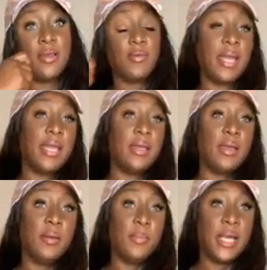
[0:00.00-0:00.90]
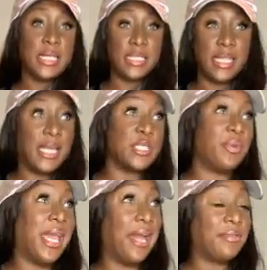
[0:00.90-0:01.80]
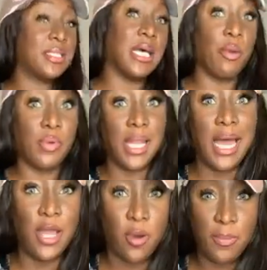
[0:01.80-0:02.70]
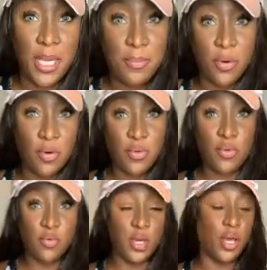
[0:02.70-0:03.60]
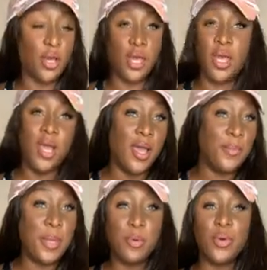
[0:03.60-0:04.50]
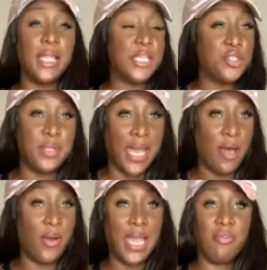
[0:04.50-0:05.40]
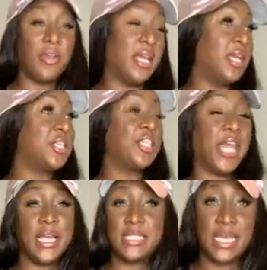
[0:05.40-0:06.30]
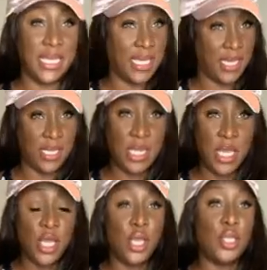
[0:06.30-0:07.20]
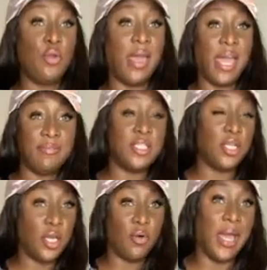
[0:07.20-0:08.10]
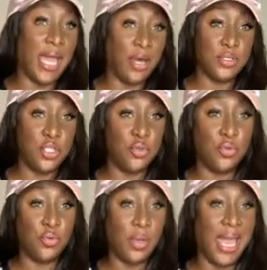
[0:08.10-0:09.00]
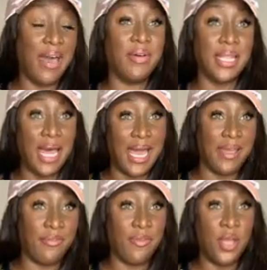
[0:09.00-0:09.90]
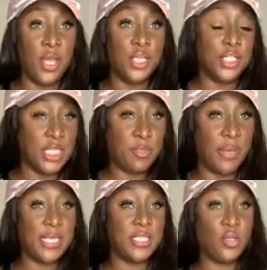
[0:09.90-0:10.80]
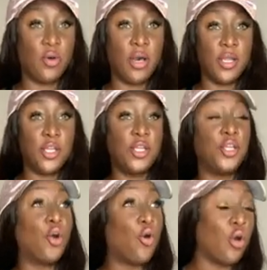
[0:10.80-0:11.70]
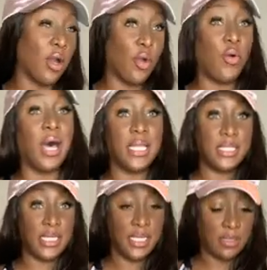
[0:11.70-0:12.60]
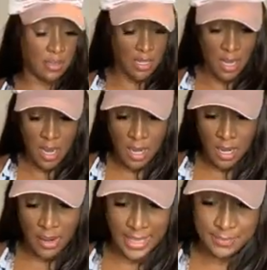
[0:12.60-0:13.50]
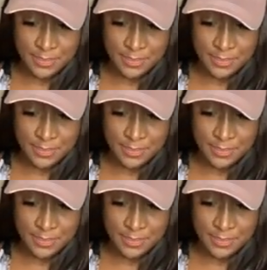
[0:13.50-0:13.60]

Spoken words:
Right? Because the thing is, we have to stop relying on people. People will let you down every chance they get. You have to know how to have a life just based on your quality. All right.